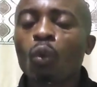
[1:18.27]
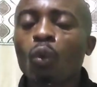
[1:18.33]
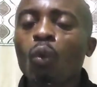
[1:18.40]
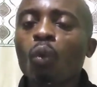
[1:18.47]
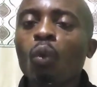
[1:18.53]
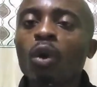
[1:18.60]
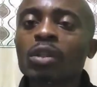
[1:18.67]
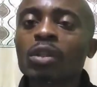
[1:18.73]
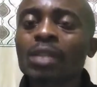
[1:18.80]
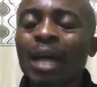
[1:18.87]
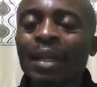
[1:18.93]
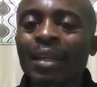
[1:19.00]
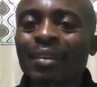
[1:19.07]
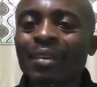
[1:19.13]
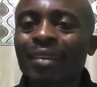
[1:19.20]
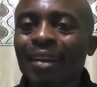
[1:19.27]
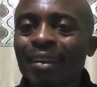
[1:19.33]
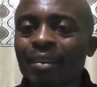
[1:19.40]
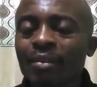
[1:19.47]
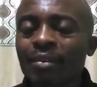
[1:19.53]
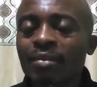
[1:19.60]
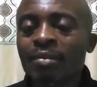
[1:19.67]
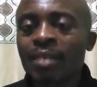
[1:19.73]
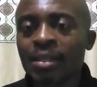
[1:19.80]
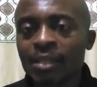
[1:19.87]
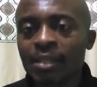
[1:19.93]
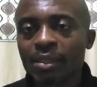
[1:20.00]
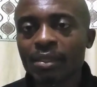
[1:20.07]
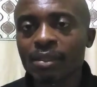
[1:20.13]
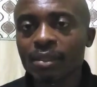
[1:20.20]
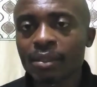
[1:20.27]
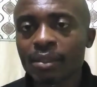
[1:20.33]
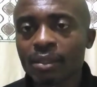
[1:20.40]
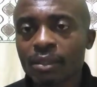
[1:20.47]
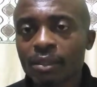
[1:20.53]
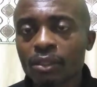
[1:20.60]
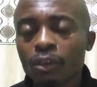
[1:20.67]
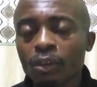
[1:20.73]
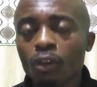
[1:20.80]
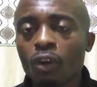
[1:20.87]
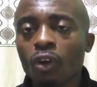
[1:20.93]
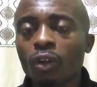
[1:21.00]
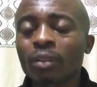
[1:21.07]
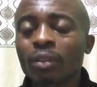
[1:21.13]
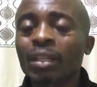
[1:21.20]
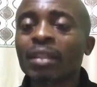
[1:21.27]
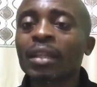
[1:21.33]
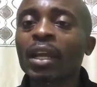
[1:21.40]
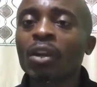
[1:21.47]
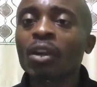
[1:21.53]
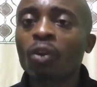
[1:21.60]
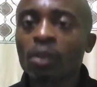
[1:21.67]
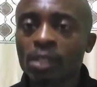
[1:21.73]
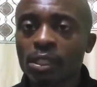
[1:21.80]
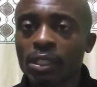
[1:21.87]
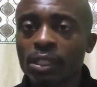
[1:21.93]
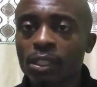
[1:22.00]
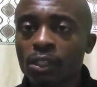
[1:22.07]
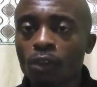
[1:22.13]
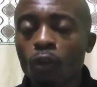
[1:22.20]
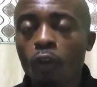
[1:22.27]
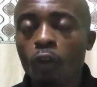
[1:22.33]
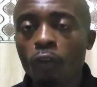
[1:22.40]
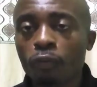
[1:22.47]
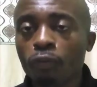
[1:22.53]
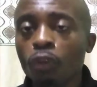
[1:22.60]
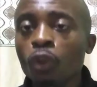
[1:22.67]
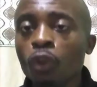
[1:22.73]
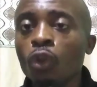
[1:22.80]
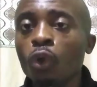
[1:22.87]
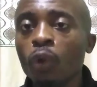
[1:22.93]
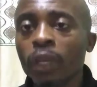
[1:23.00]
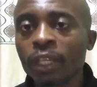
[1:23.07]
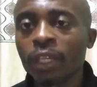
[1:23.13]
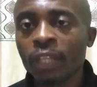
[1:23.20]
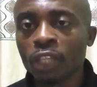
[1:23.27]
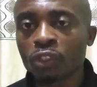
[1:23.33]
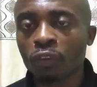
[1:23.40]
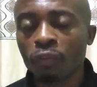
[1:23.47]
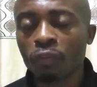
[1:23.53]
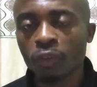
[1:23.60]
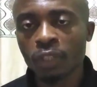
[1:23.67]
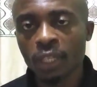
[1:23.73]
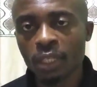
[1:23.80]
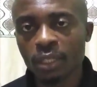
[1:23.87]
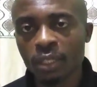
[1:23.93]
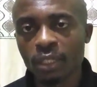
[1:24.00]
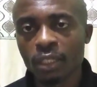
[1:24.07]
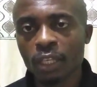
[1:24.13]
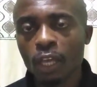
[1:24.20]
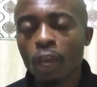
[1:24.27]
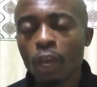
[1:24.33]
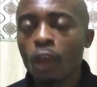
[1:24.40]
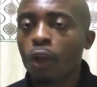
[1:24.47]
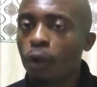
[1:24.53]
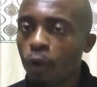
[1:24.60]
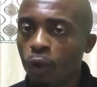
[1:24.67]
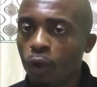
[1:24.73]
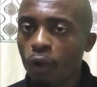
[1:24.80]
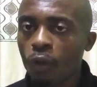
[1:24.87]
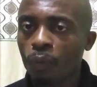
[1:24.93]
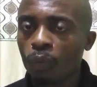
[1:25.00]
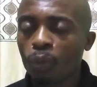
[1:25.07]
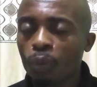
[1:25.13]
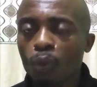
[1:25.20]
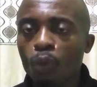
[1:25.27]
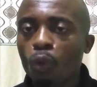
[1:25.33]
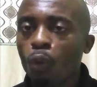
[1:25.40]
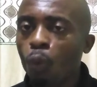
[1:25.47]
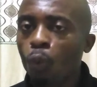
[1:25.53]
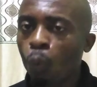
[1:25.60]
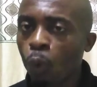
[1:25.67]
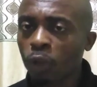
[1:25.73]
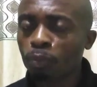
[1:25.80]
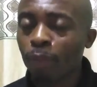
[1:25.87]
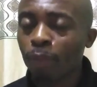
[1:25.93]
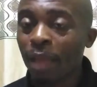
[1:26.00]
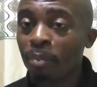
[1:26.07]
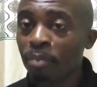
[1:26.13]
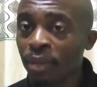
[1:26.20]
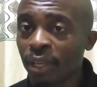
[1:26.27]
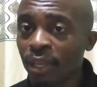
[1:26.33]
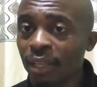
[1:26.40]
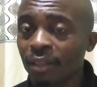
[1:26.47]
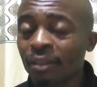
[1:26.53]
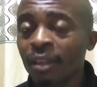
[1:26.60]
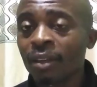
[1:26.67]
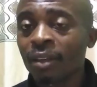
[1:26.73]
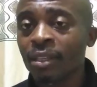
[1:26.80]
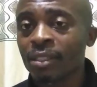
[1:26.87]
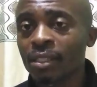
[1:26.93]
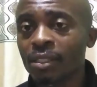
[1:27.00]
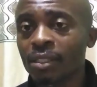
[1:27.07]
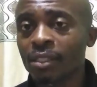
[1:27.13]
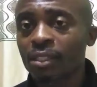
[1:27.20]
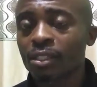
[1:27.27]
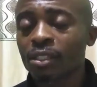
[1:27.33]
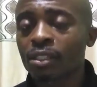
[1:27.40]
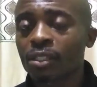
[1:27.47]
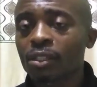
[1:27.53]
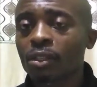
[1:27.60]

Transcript: What are the three reasons or the three causes of no erection for this or what might be the reasons